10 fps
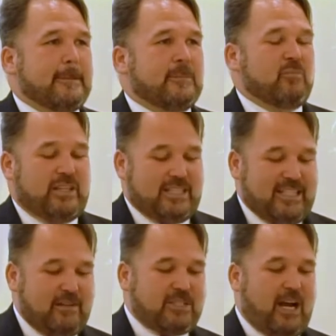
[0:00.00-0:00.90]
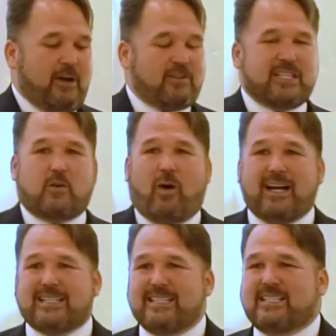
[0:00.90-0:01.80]
But at the same time, I was like,
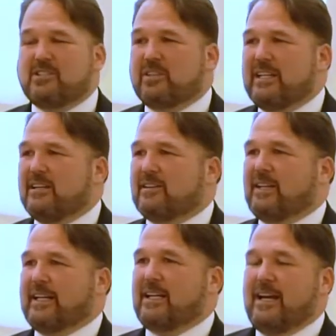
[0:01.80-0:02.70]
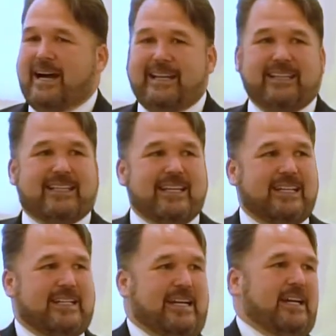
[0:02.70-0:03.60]
why is he still here? Like, I didn't get
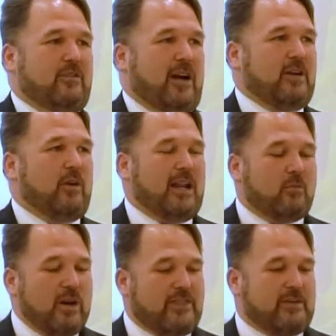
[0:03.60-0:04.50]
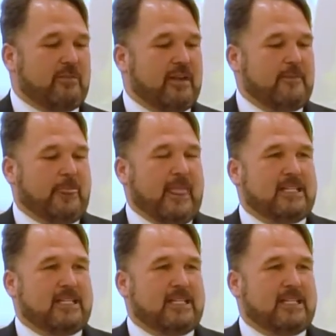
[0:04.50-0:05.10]
it yet, right? While I'm with him.